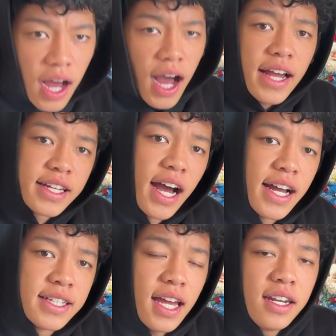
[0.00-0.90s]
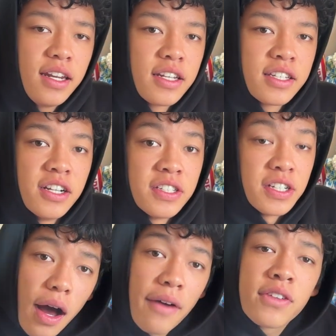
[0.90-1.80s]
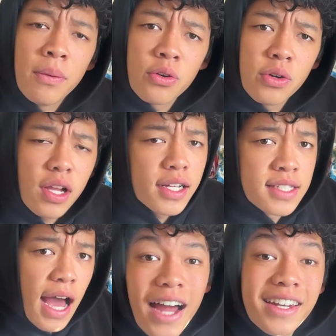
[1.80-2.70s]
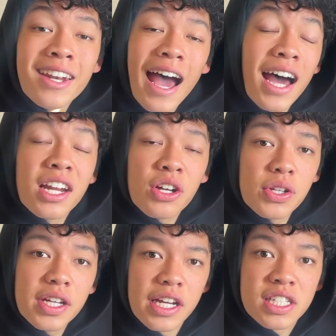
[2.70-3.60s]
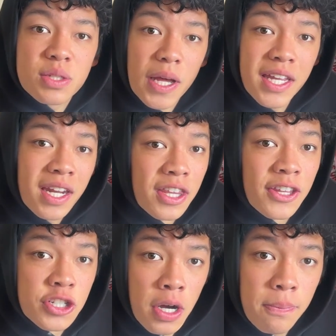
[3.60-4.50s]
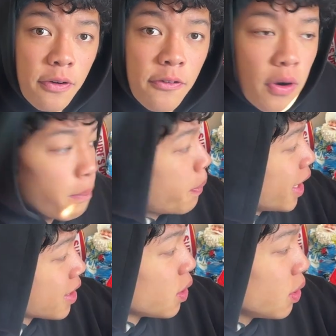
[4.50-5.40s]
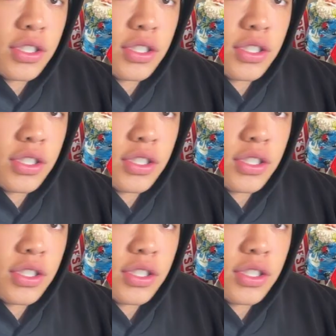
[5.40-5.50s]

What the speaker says: Hi guys, Editing Terrence here. I've come to realize that I didn't adequately explain the jump from pixel